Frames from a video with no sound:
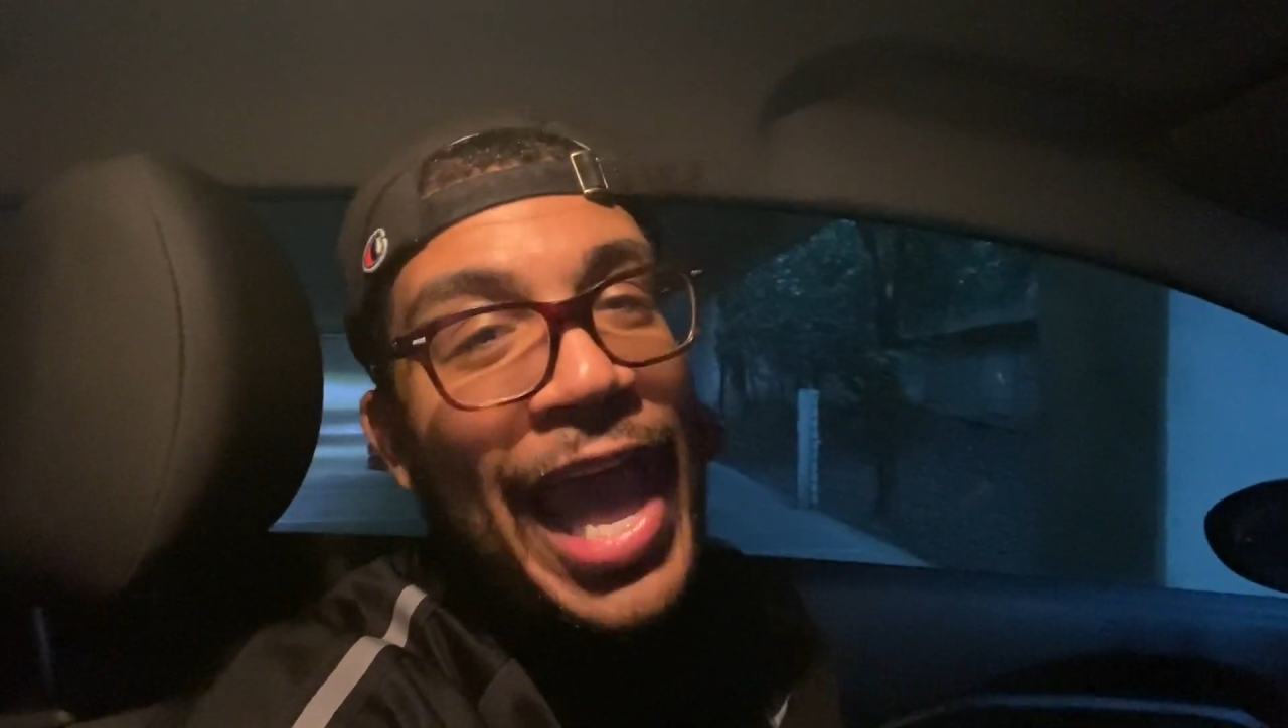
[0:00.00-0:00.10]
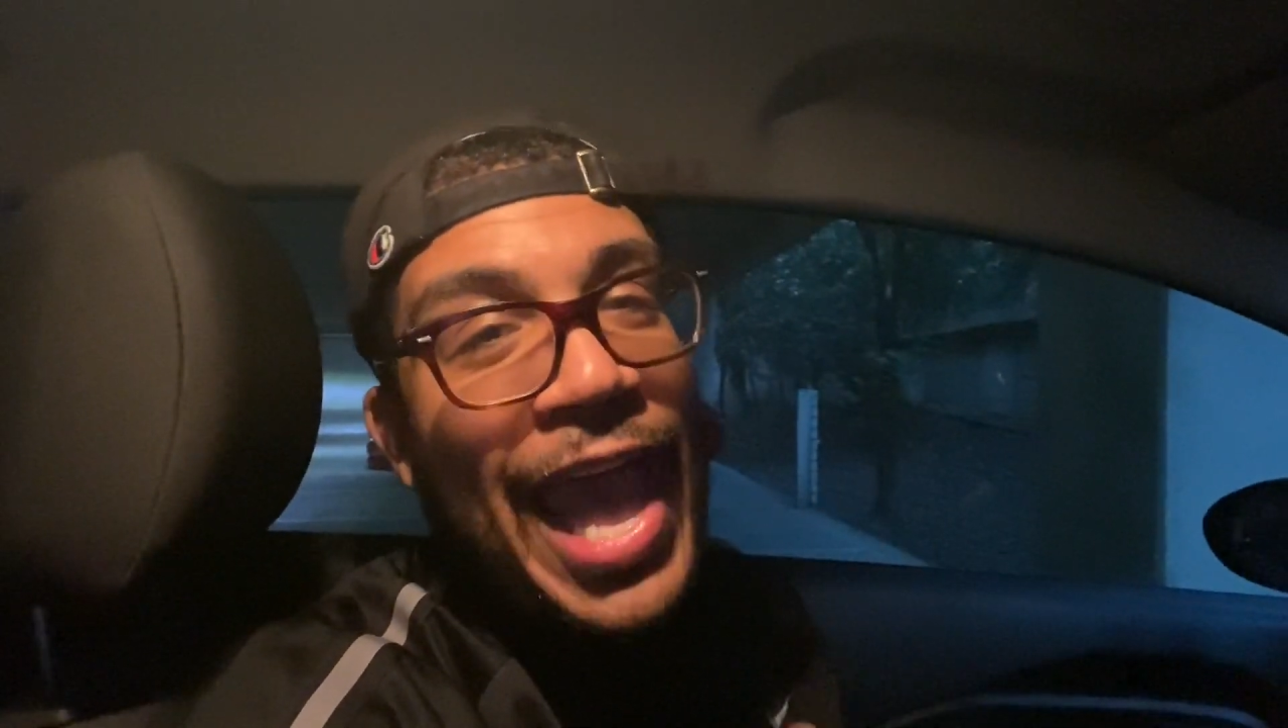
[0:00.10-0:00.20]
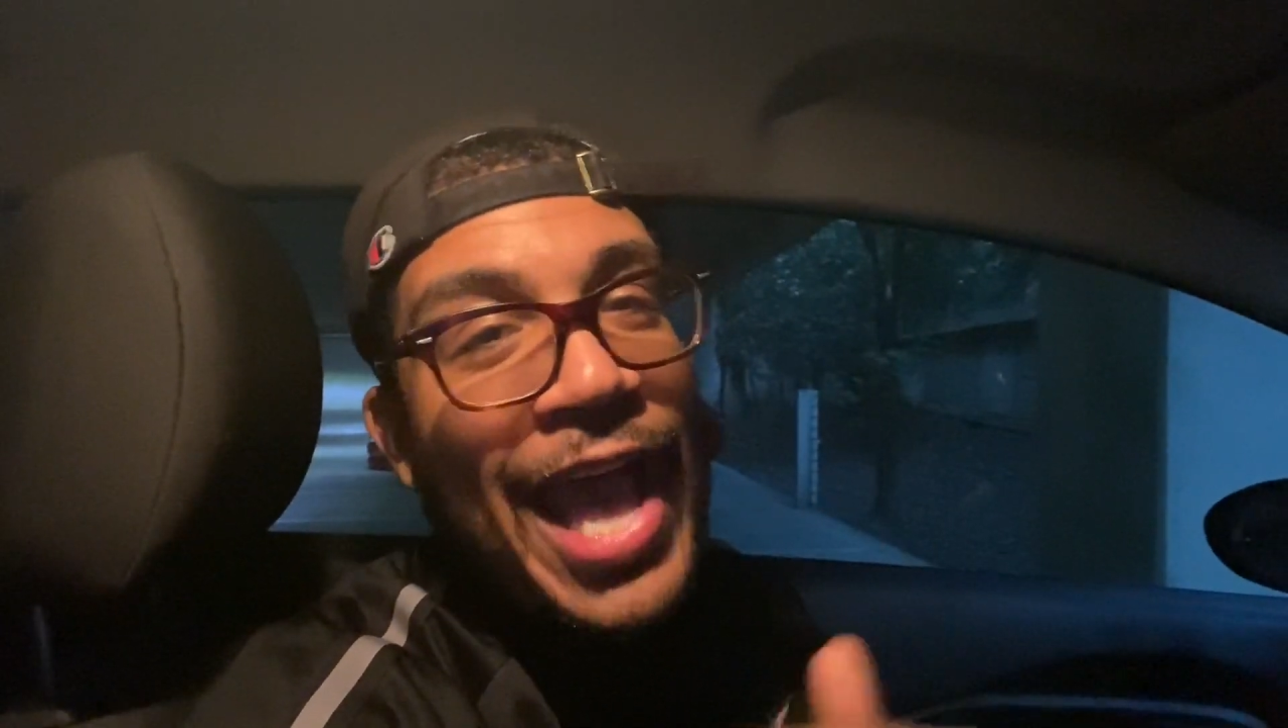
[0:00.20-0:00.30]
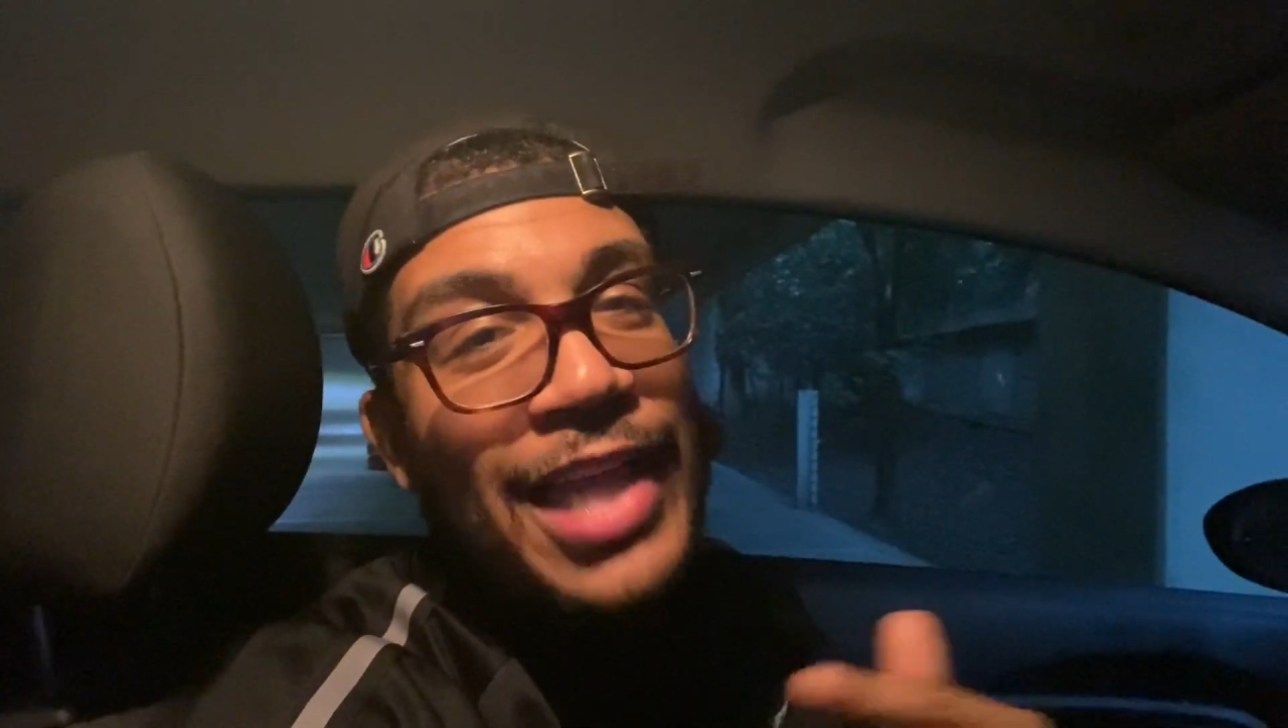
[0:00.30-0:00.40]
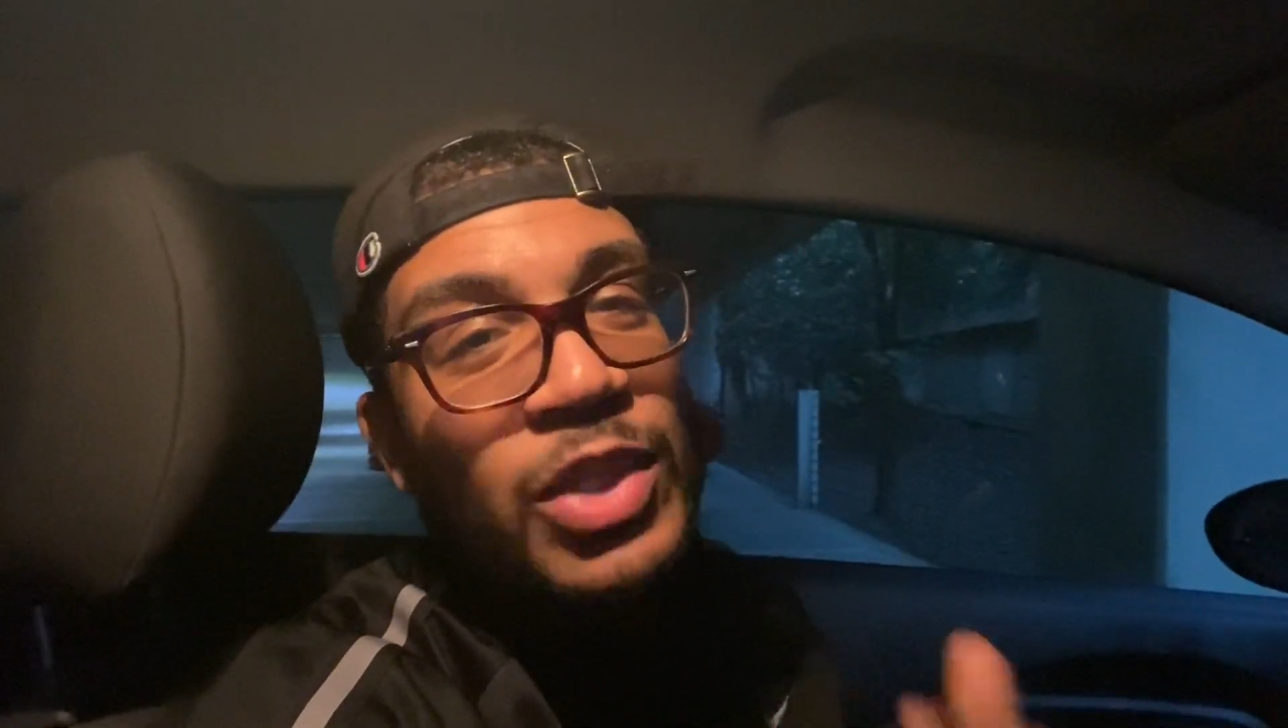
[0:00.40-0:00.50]

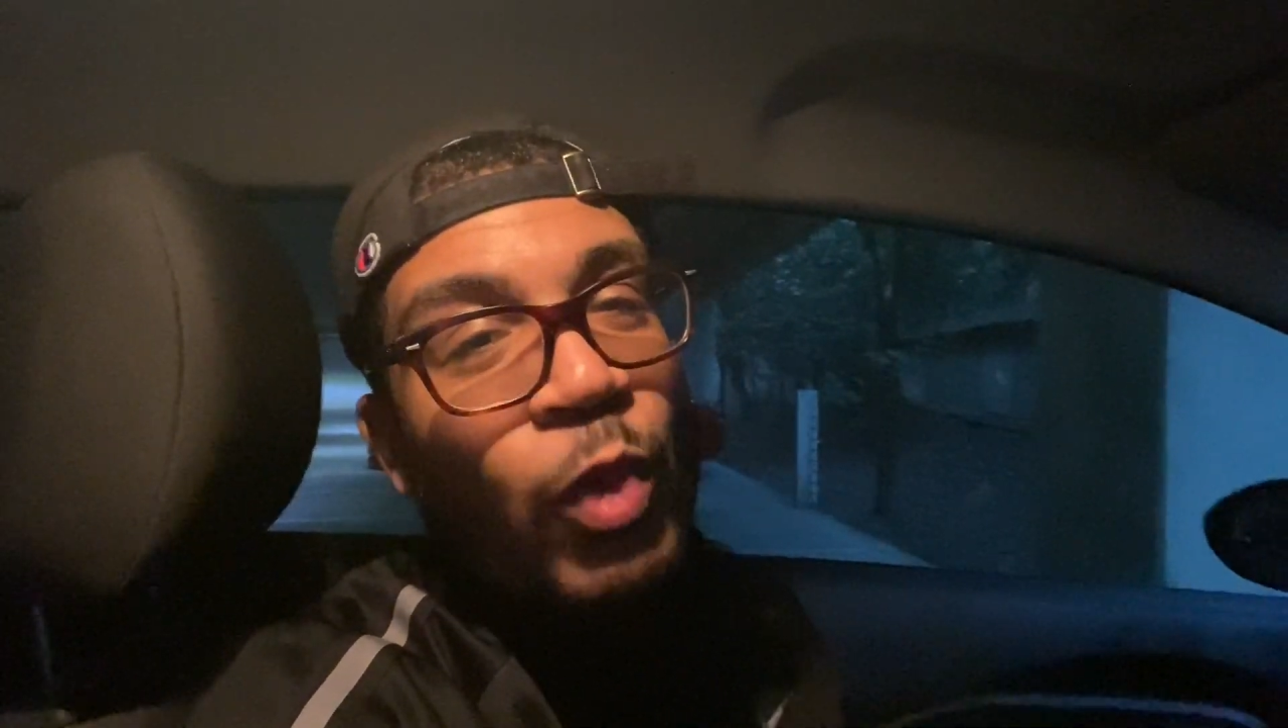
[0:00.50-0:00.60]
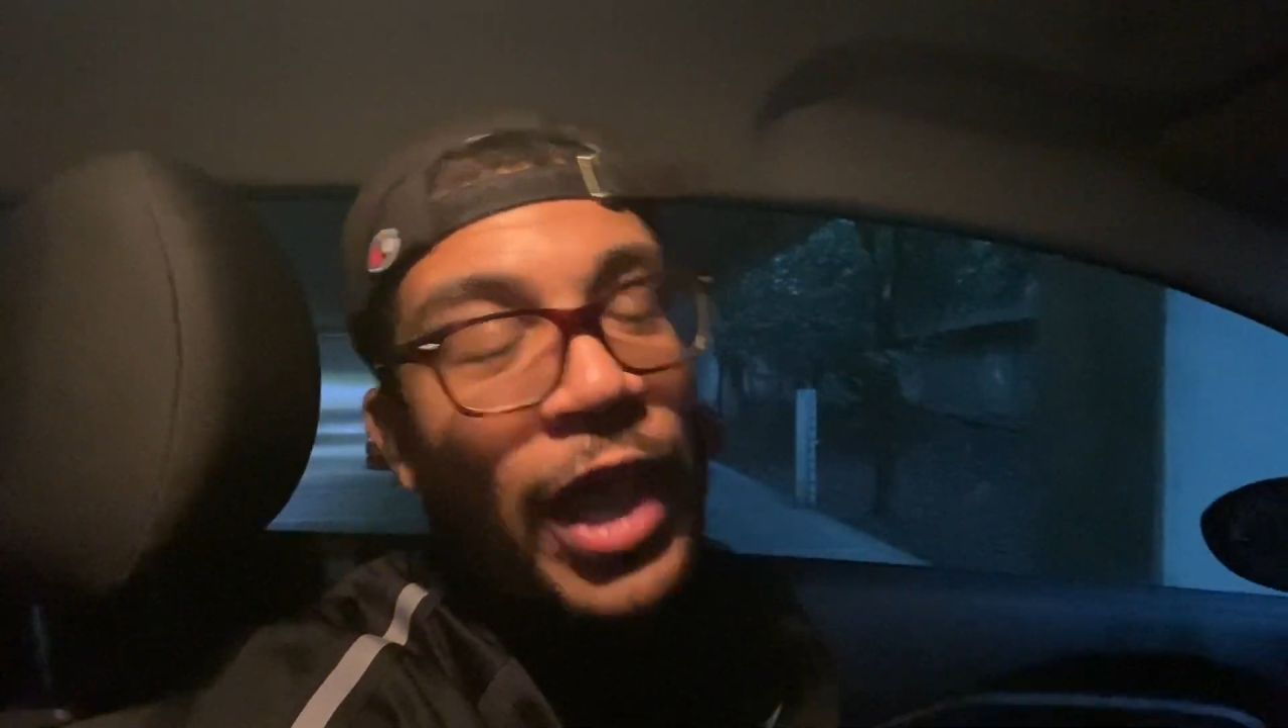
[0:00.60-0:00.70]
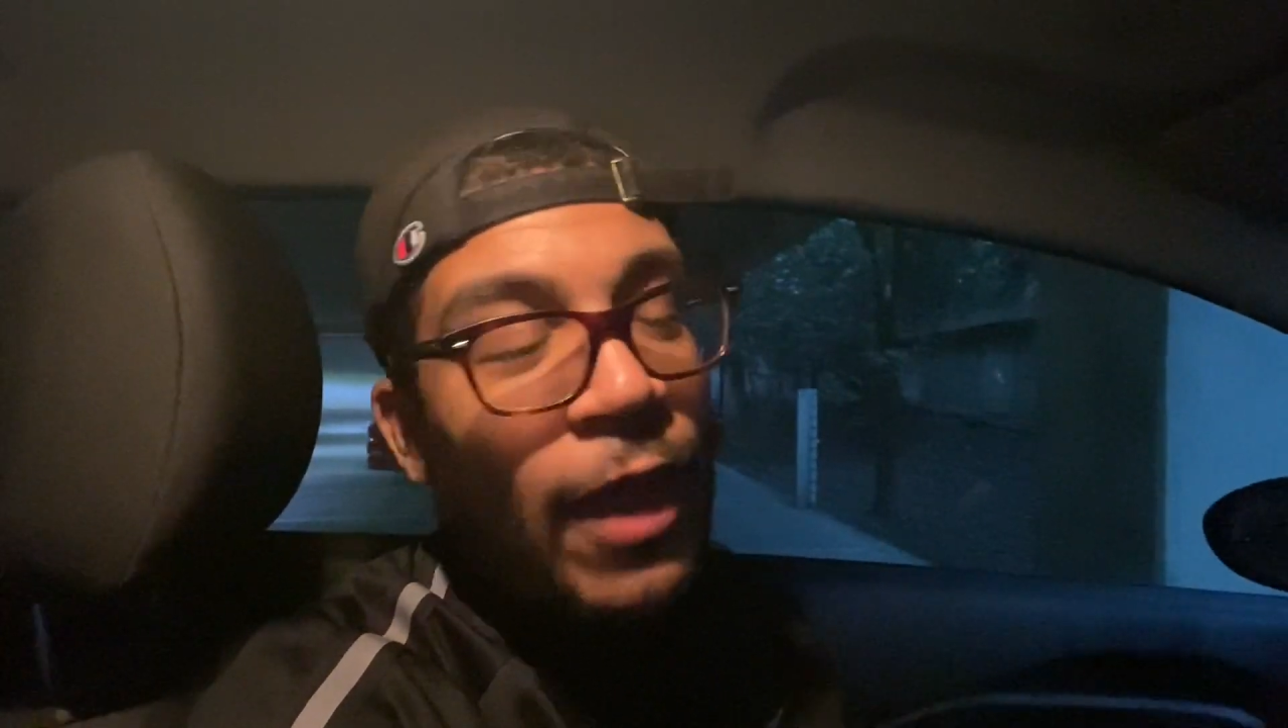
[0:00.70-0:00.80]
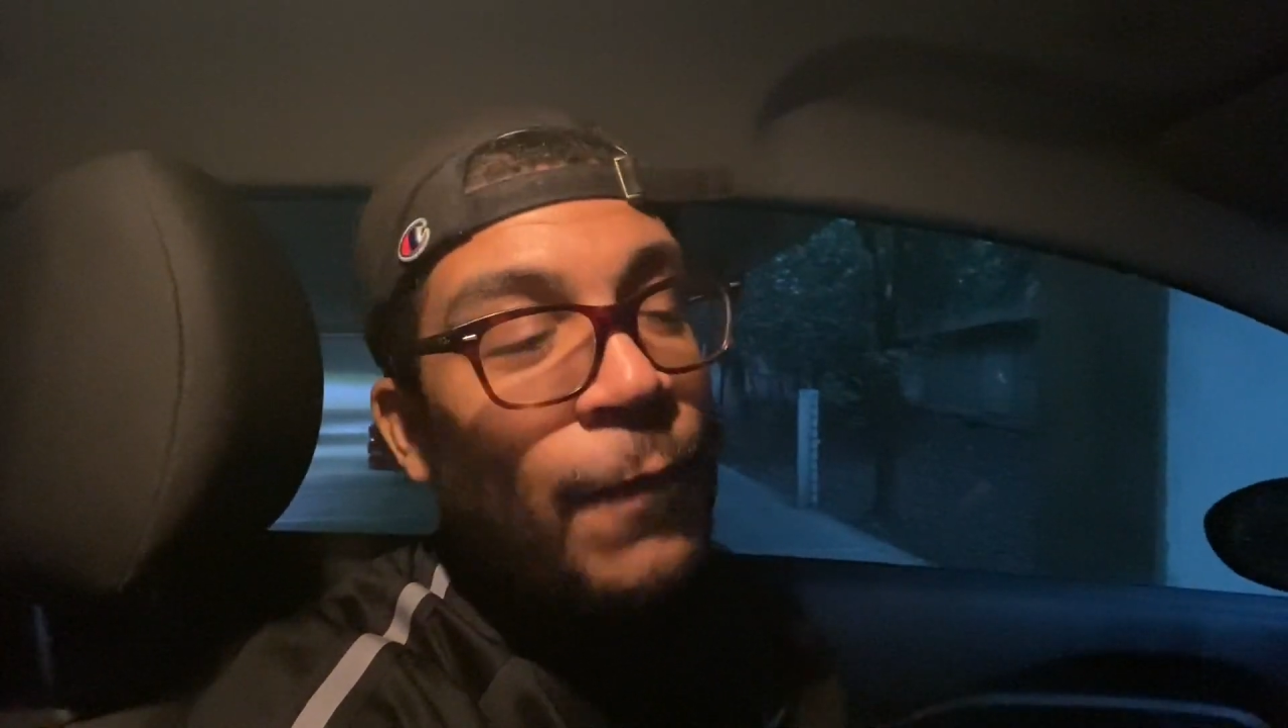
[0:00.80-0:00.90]
as well.